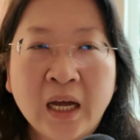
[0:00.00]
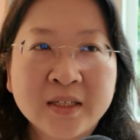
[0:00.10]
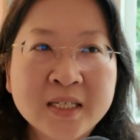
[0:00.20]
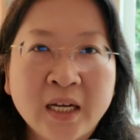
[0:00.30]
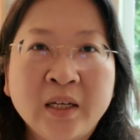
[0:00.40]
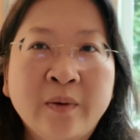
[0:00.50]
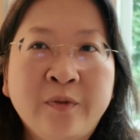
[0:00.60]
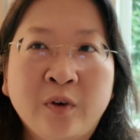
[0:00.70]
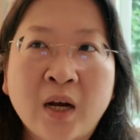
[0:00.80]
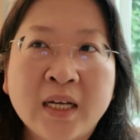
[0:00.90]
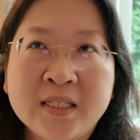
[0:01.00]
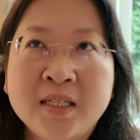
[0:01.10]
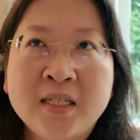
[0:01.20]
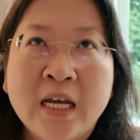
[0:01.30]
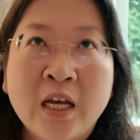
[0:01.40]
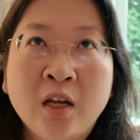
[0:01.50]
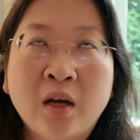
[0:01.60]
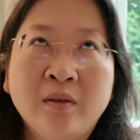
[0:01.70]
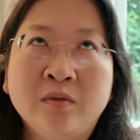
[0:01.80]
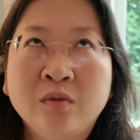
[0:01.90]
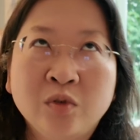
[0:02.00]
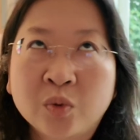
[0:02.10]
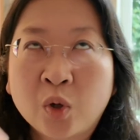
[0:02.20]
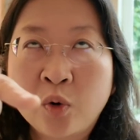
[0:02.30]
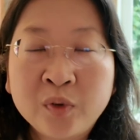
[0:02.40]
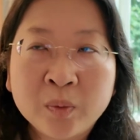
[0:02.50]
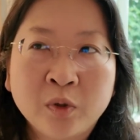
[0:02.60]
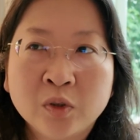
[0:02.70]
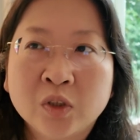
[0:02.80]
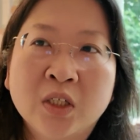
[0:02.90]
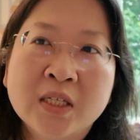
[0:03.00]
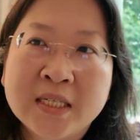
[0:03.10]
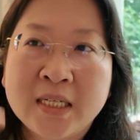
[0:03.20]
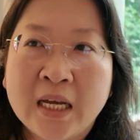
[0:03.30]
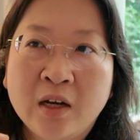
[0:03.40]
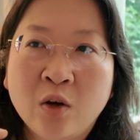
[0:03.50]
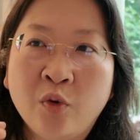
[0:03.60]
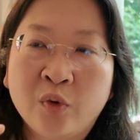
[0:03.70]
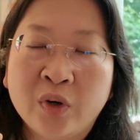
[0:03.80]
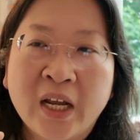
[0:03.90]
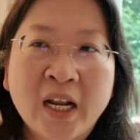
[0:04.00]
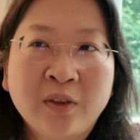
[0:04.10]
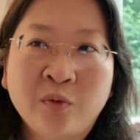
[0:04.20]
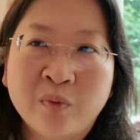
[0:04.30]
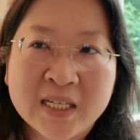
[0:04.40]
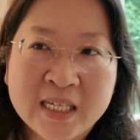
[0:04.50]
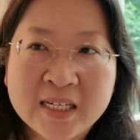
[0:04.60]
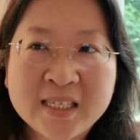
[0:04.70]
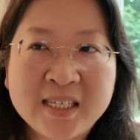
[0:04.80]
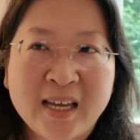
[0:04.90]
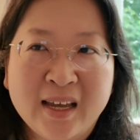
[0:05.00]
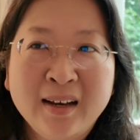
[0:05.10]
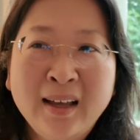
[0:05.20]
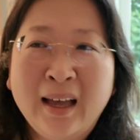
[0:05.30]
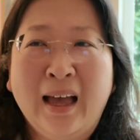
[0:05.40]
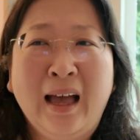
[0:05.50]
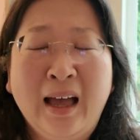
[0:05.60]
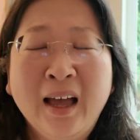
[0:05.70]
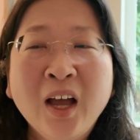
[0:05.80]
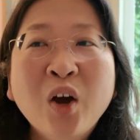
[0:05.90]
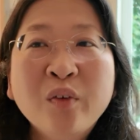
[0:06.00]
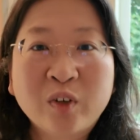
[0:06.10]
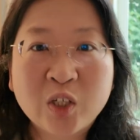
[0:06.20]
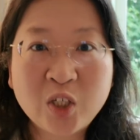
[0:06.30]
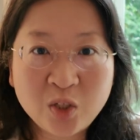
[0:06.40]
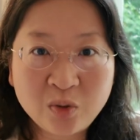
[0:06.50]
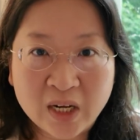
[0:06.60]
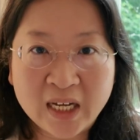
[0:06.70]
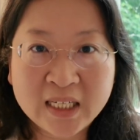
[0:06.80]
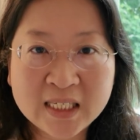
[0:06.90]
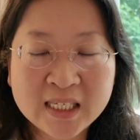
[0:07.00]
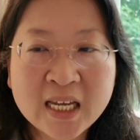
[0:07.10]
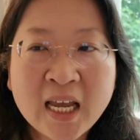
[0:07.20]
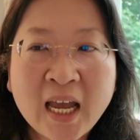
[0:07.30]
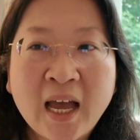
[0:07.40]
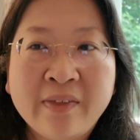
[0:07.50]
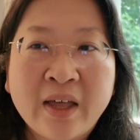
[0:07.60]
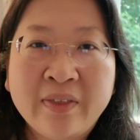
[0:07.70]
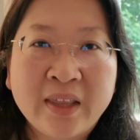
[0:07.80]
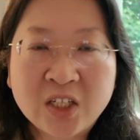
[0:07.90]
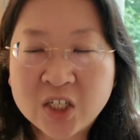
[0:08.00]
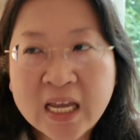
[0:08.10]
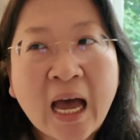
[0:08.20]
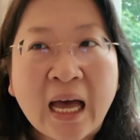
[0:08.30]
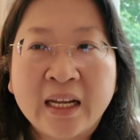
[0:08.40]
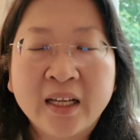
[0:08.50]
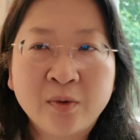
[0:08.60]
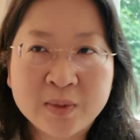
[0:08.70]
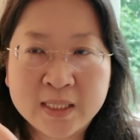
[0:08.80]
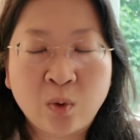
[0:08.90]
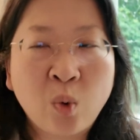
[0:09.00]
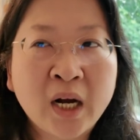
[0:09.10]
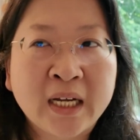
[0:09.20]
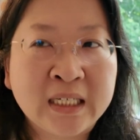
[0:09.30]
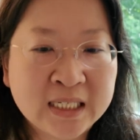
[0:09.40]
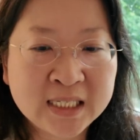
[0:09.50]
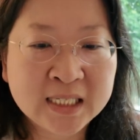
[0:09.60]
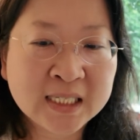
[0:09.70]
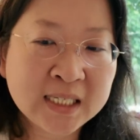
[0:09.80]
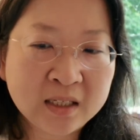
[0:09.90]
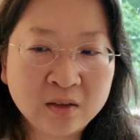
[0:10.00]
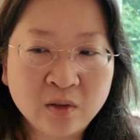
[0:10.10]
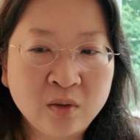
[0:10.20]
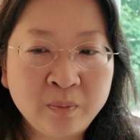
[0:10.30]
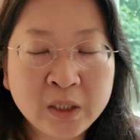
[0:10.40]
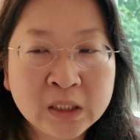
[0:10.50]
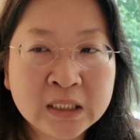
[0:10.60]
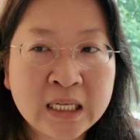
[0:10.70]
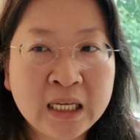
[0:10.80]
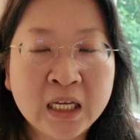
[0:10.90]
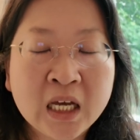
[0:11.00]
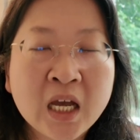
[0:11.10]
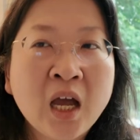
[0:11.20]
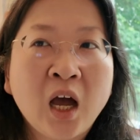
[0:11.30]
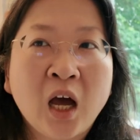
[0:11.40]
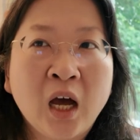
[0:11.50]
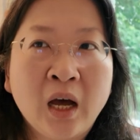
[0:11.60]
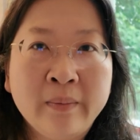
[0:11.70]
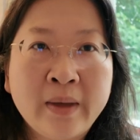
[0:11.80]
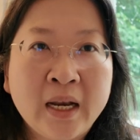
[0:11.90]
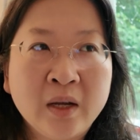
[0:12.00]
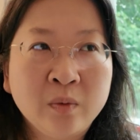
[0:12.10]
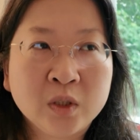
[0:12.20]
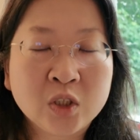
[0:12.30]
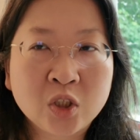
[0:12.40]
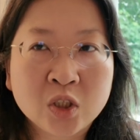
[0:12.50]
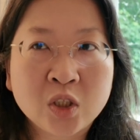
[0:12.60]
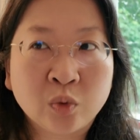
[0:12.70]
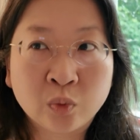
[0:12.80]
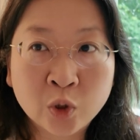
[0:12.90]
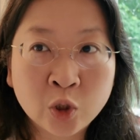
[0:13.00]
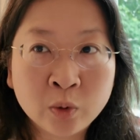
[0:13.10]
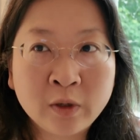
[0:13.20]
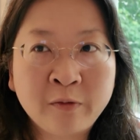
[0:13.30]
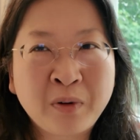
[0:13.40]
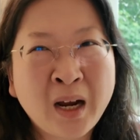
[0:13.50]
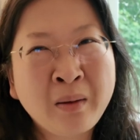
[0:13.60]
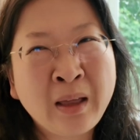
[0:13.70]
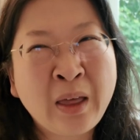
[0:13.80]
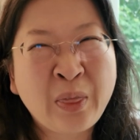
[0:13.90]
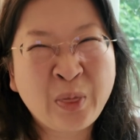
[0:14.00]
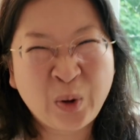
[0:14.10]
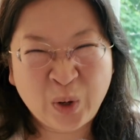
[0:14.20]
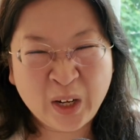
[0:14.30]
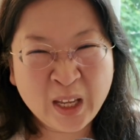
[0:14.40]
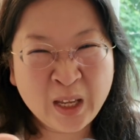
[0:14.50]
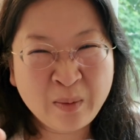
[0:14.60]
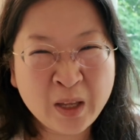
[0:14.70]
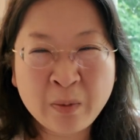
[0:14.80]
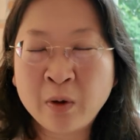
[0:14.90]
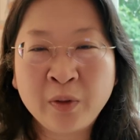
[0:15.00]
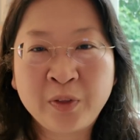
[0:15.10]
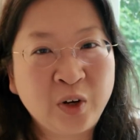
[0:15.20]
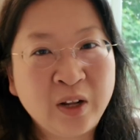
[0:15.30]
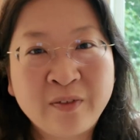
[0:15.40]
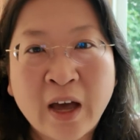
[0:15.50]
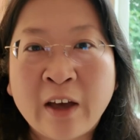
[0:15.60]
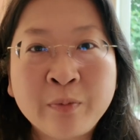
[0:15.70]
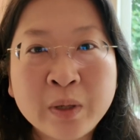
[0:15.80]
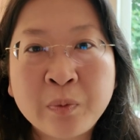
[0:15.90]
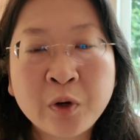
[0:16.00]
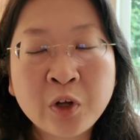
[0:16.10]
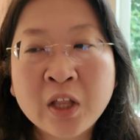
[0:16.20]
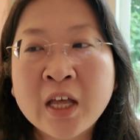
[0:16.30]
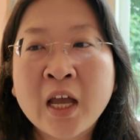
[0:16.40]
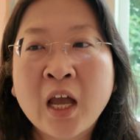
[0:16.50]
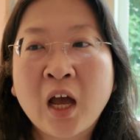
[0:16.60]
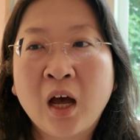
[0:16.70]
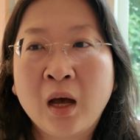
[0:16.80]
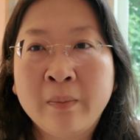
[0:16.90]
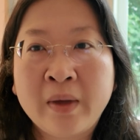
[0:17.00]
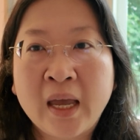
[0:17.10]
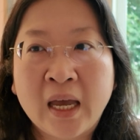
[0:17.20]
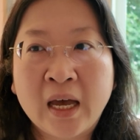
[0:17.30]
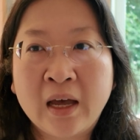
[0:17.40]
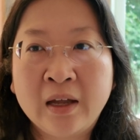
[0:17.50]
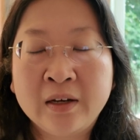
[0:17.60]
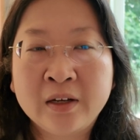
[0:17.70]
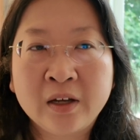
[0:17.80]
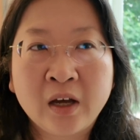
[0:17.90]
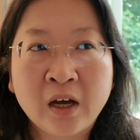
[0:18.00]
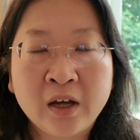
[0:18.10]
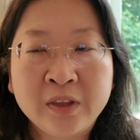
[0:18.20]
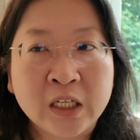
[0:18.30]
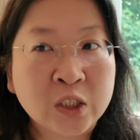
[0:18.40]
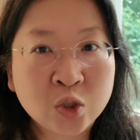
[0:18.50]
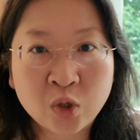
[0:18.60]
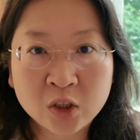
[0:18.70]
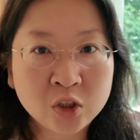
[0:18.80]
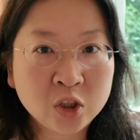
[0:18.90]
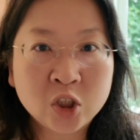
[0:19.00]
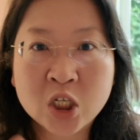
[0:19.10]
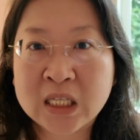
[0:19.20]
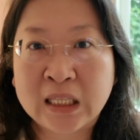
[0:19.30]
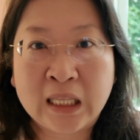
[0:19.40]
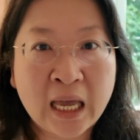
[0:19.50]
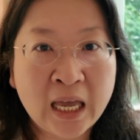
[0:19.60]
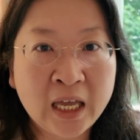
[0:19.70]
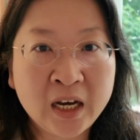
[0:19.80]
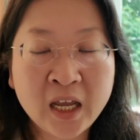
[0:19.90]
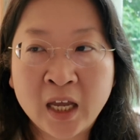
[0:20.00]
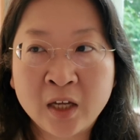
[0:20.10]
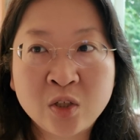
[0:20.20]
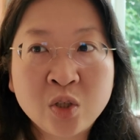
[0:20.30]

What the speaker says: signed up I drove to Boulder, stayed overnight at the Residence Inn for 2 nights. And then they just had it. It was like walking distance, like a little building. And it was just a room of probably 30 people, 35 people. And the instructor just led a